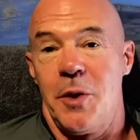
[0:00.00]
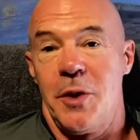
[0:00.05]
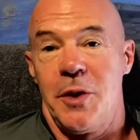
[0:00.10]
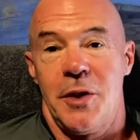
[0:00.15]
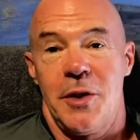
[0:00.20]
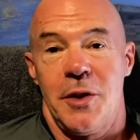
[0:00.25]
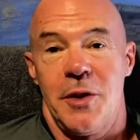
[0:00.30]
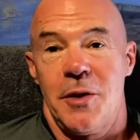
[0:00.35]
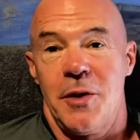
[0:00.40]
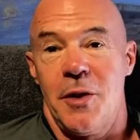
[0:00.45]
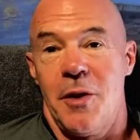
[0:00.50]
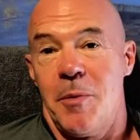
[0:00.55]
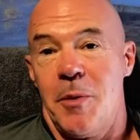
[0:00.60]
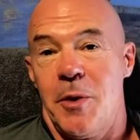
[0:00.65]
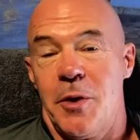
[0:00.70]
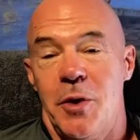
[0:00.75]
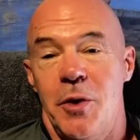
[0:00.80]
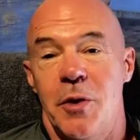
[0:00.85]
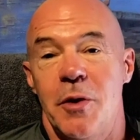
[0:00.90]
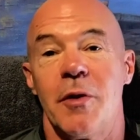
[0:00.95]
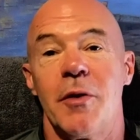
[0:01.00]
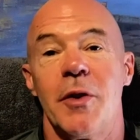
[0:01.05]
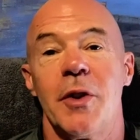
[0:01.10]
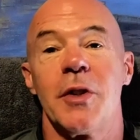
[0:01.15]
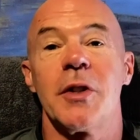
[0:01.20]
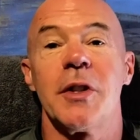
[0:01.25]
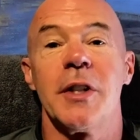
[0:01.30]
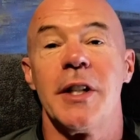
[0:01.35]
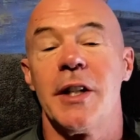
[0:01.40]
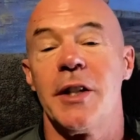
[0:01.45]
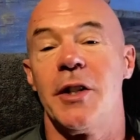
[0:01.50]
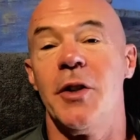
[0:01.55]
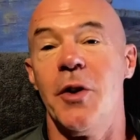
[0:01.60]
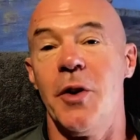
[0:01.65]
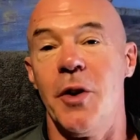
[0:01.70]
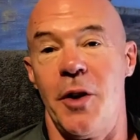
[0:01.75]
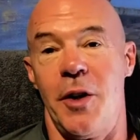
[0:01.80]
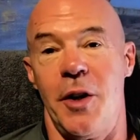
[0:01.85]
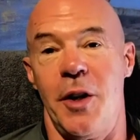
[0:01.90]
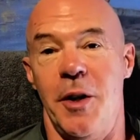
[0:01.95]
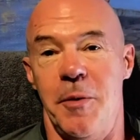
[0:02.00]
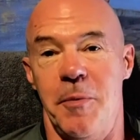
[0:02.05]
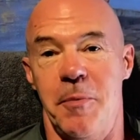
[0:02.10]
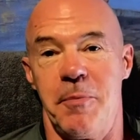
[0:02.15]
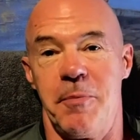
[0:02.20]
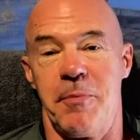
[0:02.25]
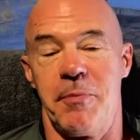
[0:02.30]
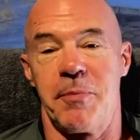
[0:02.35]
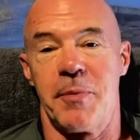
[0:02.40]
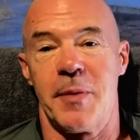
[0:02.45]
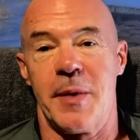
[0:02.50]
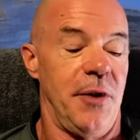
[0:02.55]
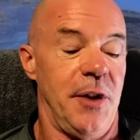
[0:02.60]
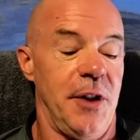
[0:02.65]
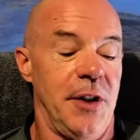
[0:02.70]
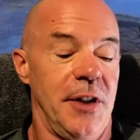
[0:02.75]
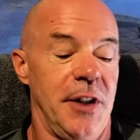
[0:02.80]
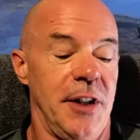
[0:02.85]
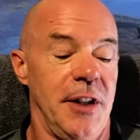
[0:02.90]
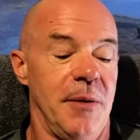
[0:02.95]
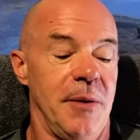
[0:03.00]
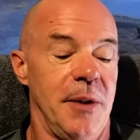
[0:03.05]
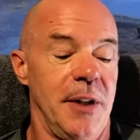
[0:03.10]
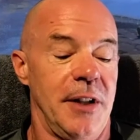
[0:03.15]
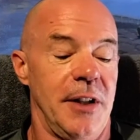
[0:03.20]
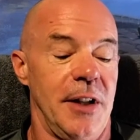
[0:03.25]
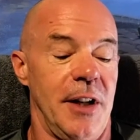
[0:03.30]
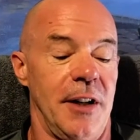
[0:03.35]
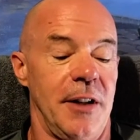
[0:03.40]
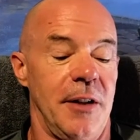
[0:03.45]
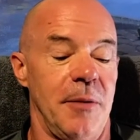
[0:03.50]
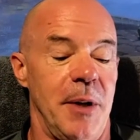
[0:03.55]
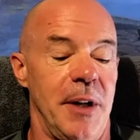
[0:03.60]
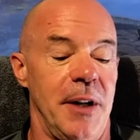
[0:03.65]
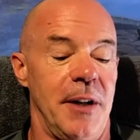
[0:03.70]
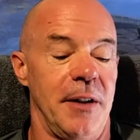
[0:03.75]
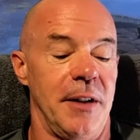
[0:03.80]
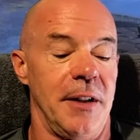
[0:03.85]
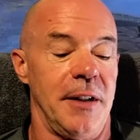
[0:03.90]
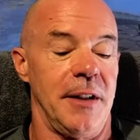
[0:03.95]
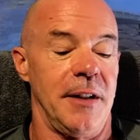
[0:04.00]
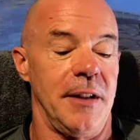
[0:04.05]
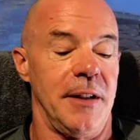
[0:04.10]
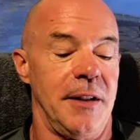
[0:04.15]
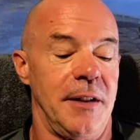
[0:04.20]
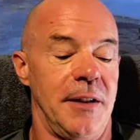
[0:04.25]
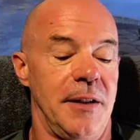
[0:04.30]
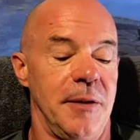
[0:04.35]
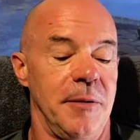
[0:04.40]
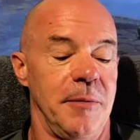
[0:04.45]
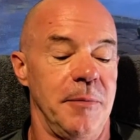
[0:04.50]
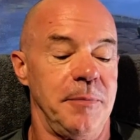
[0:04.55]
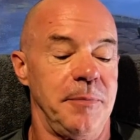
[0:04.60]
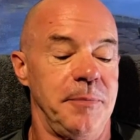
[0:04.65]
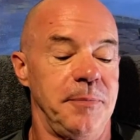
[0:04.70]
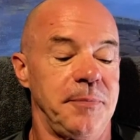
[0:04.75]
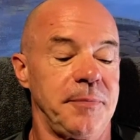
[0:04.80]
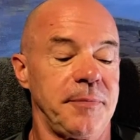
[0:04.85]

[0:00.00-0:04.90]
were just almost universally ignored. So the first thing I want to talk about is